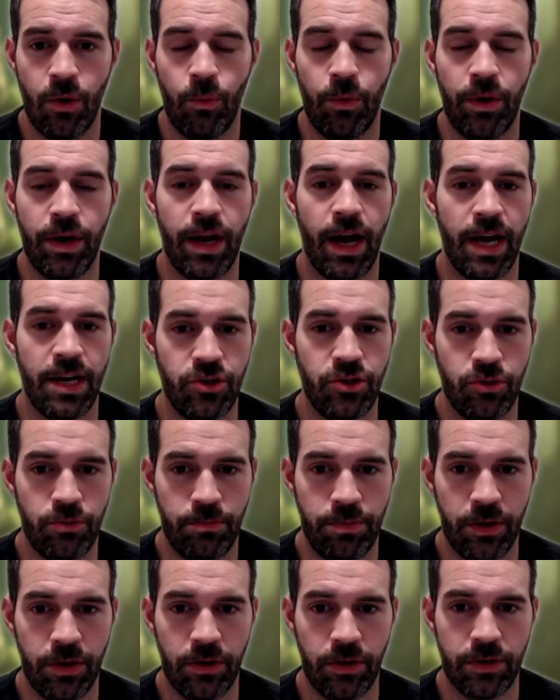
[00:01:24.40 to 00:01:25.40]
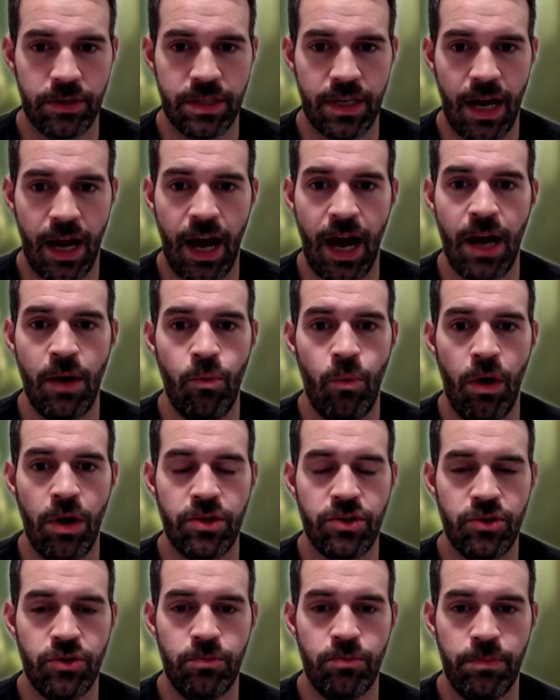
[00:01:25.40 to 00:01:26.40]
when I do builds, I
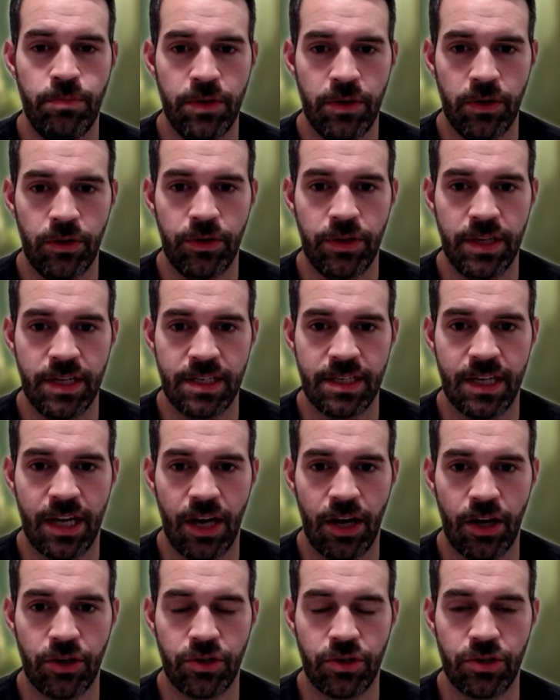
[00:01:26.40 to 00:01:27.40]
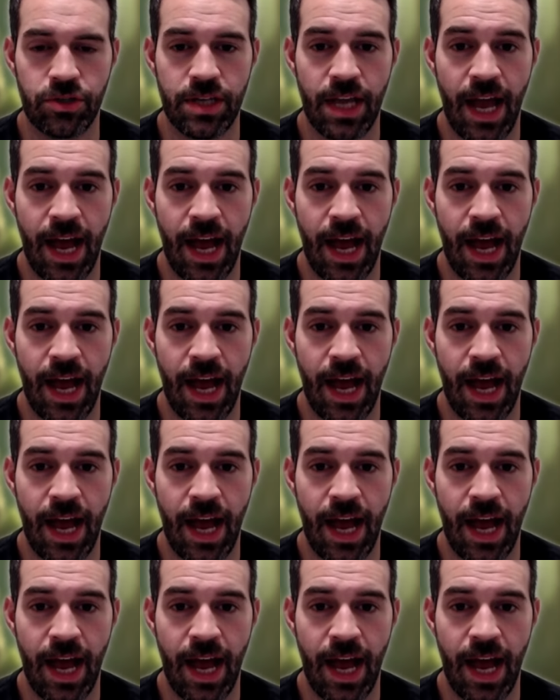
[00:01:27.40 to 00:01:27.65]
want to build these characters